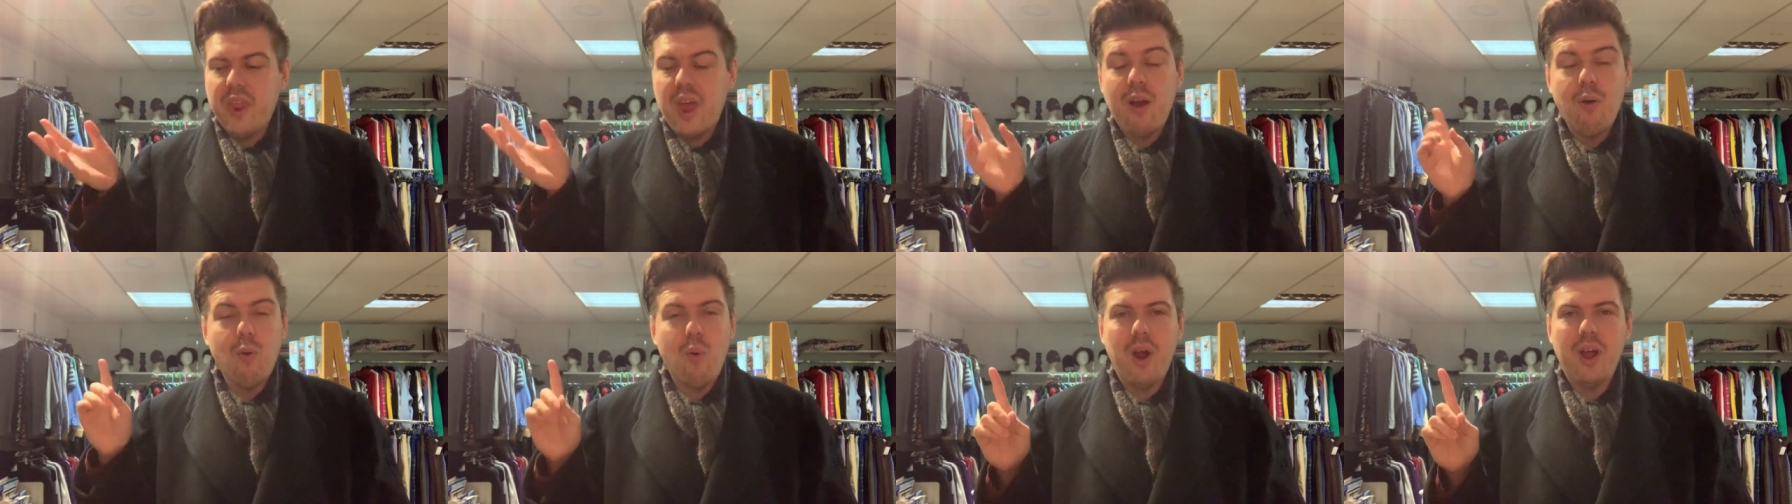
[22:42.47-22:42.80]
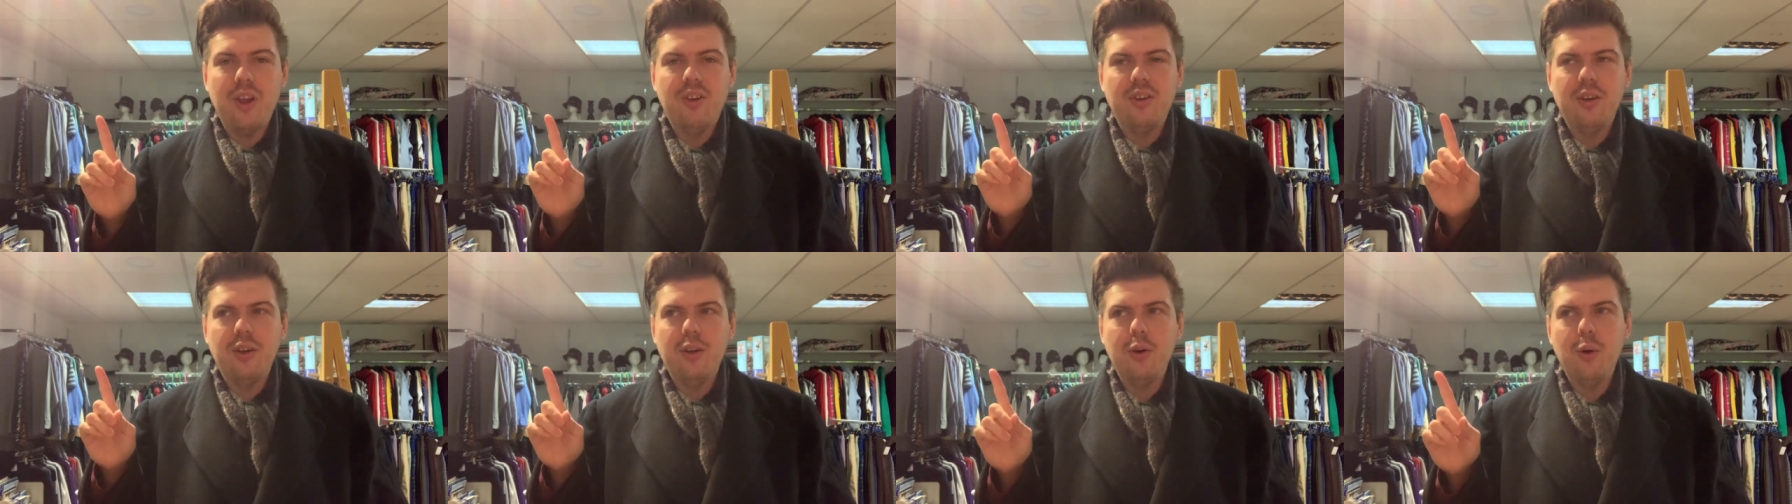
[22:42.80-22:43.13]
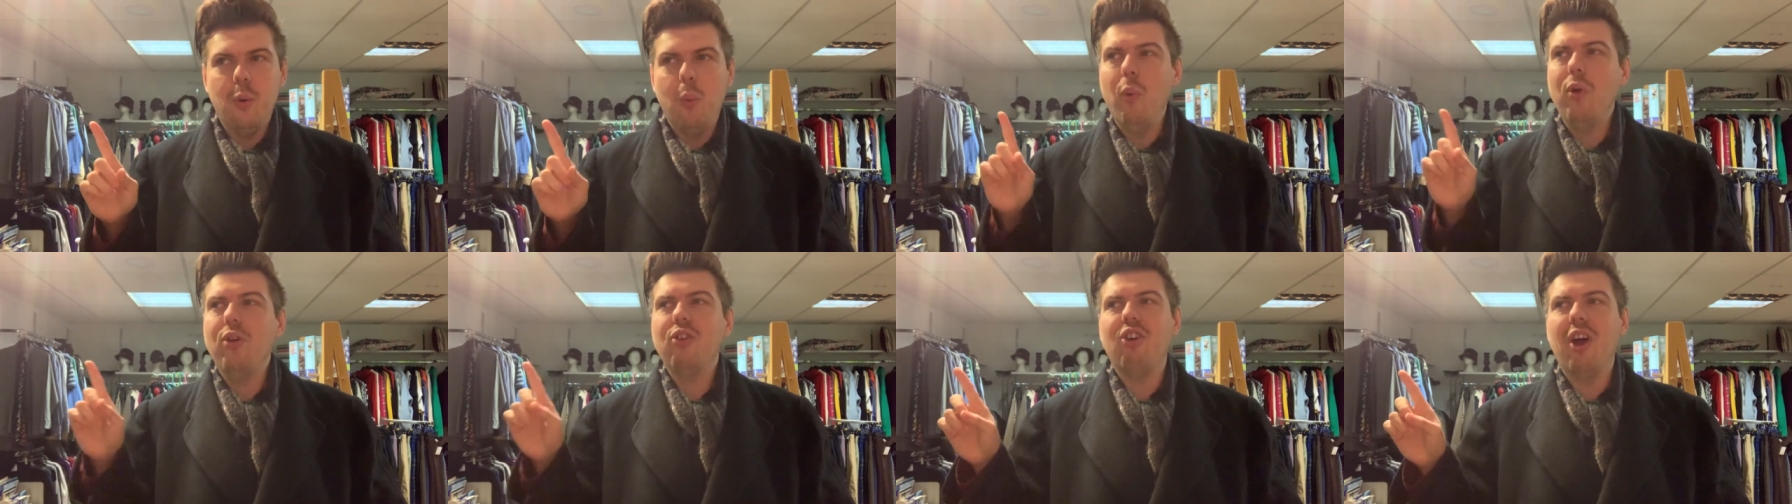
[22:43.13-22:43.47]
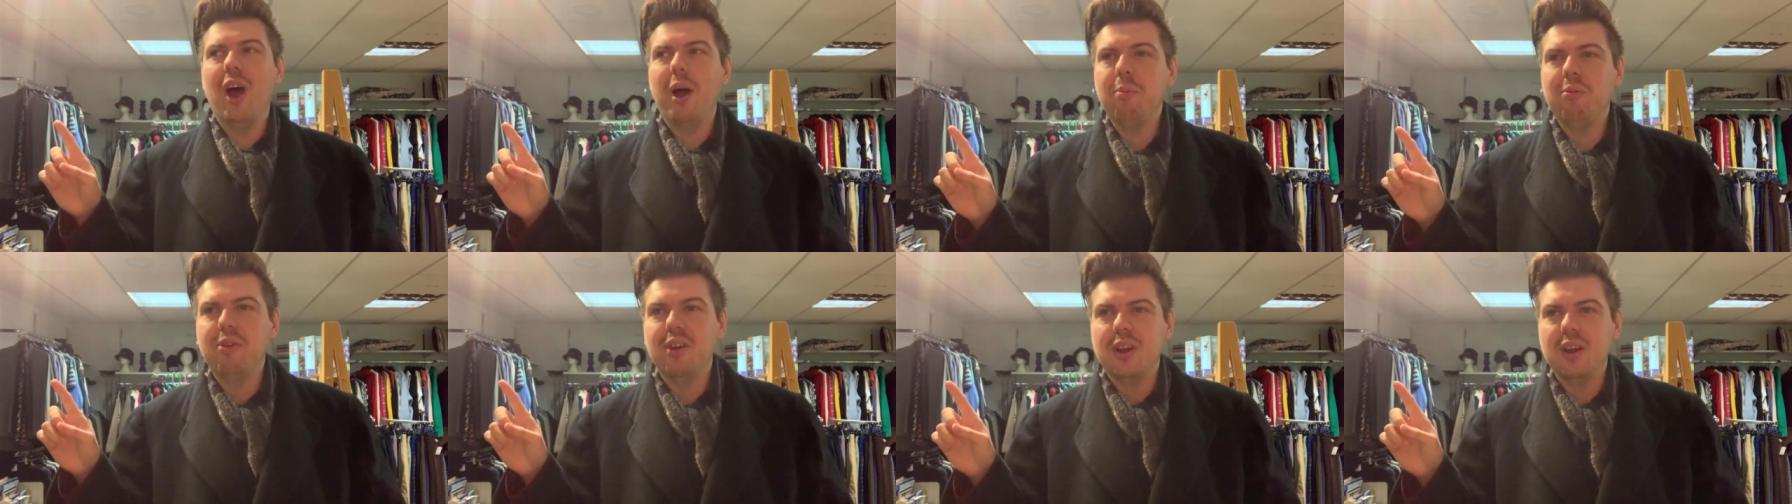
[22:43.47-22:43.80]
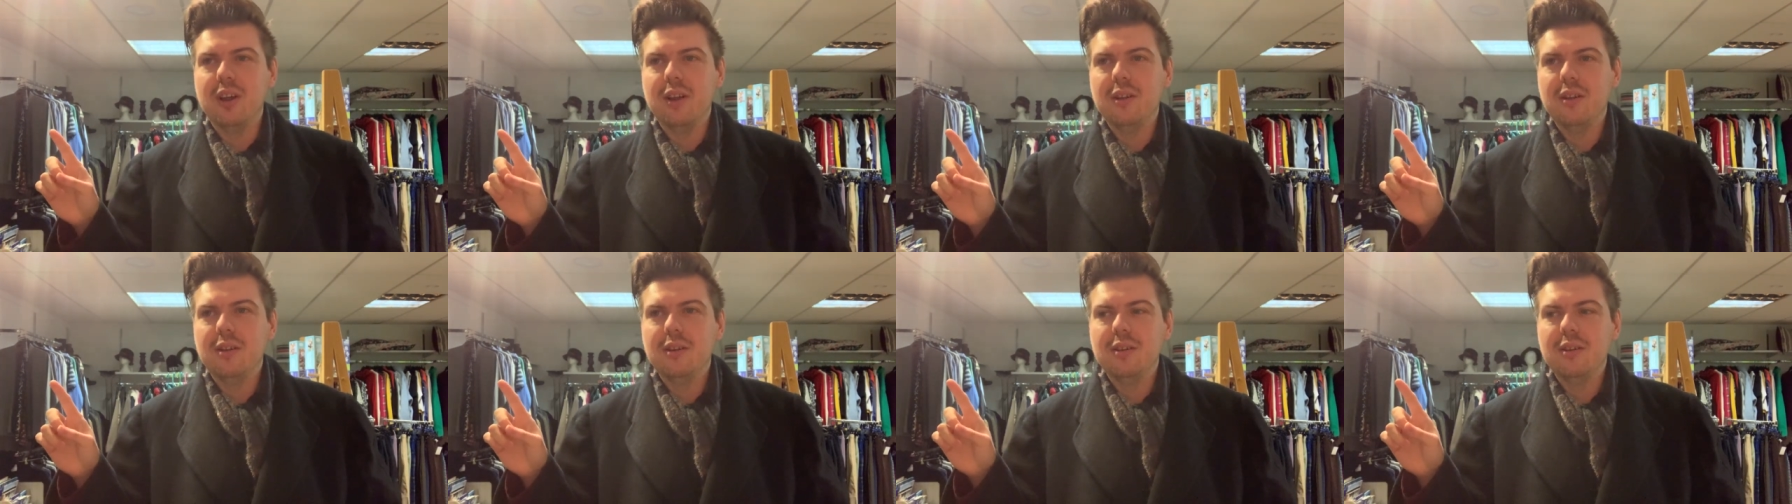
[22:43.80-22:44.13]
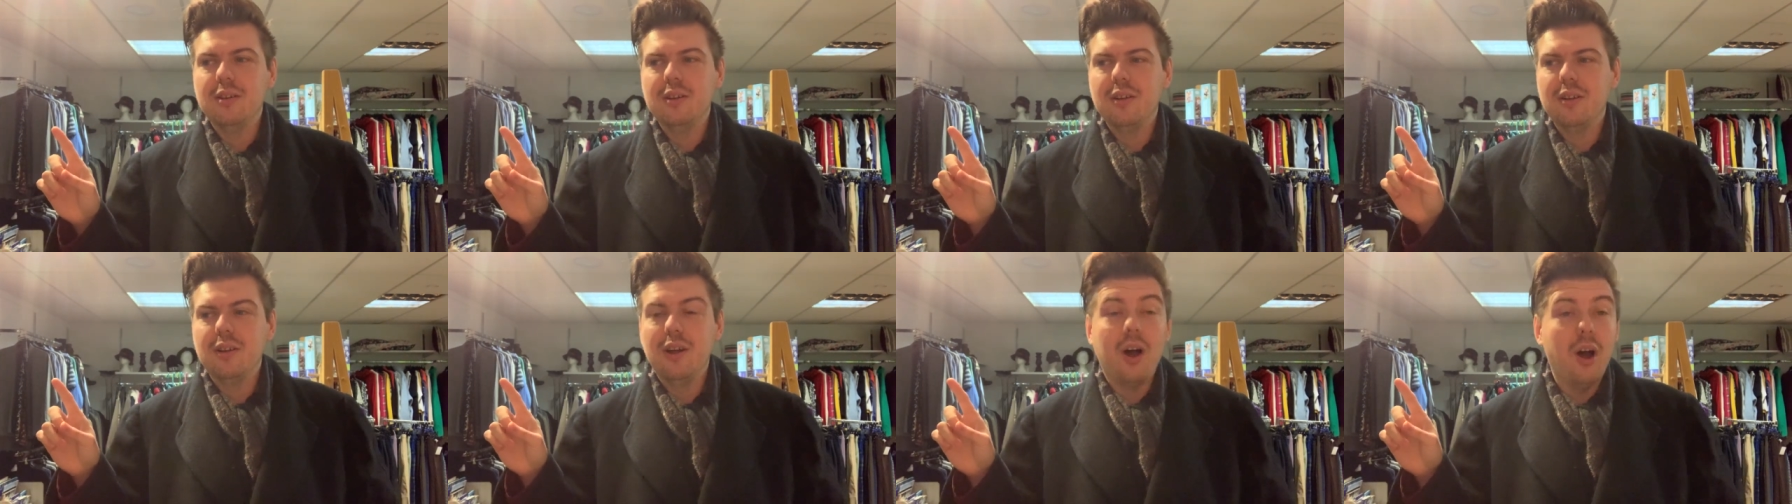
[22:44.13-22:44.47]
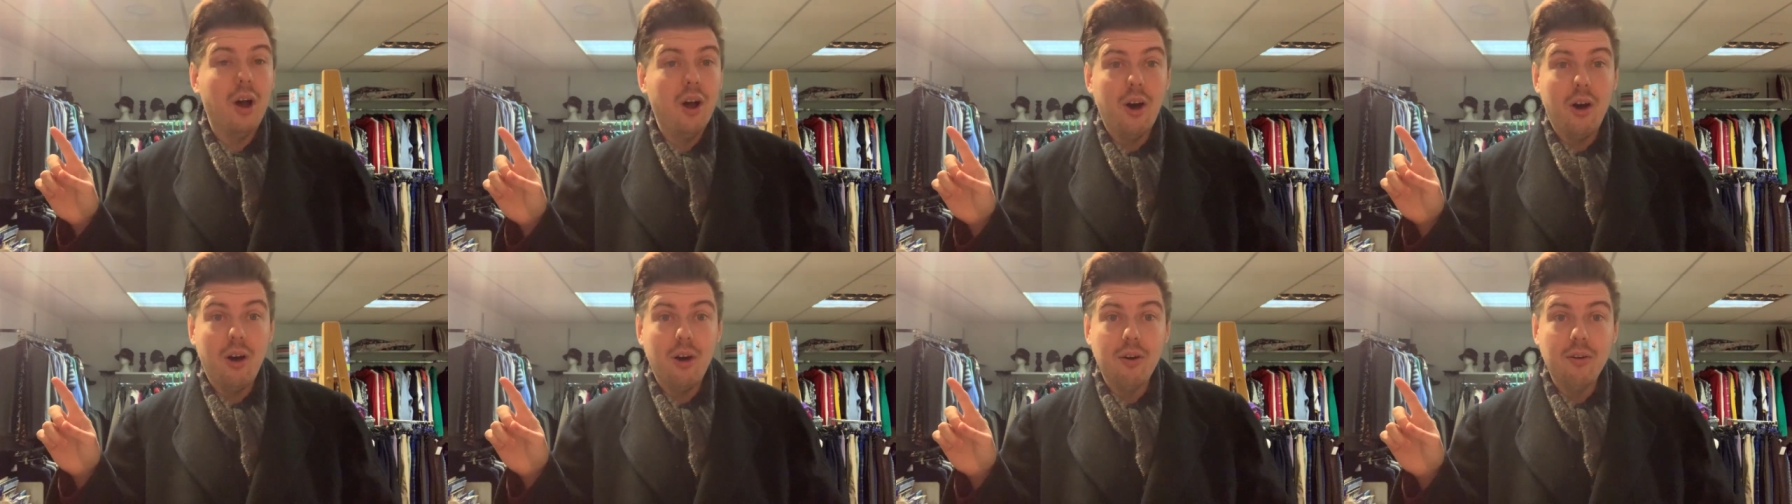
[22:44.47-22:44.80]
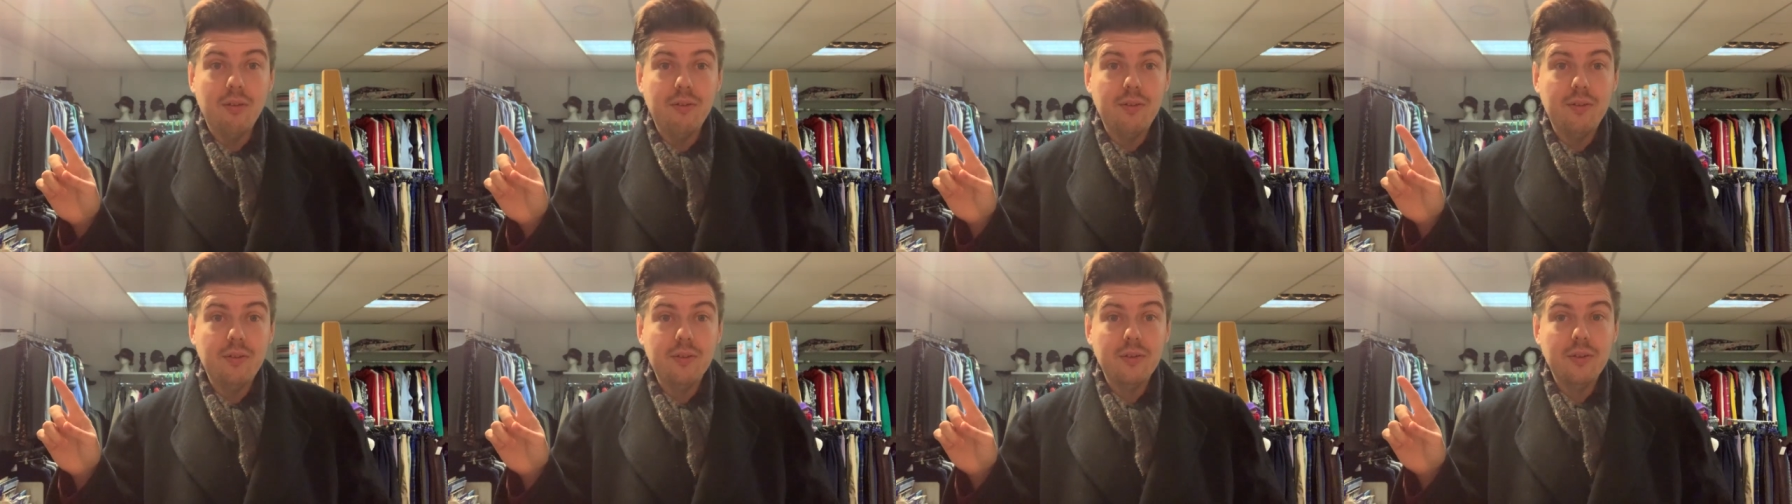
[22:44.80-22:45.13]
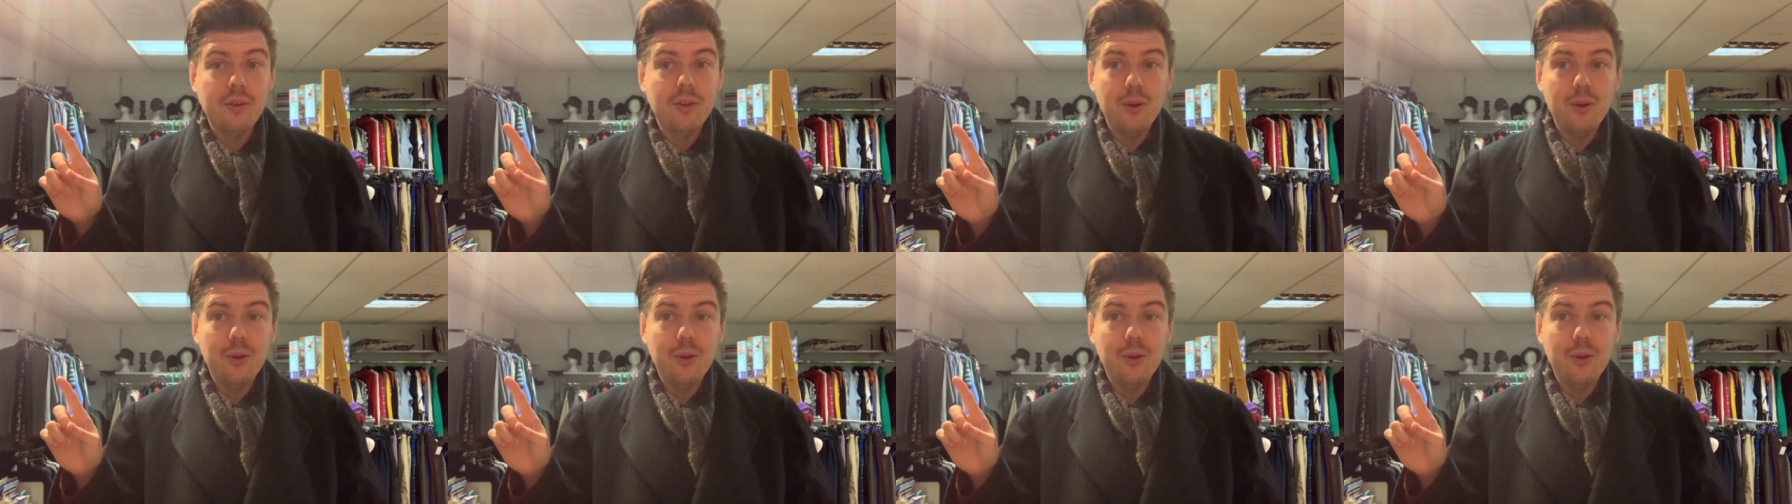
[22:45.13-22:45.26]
I read one chapter of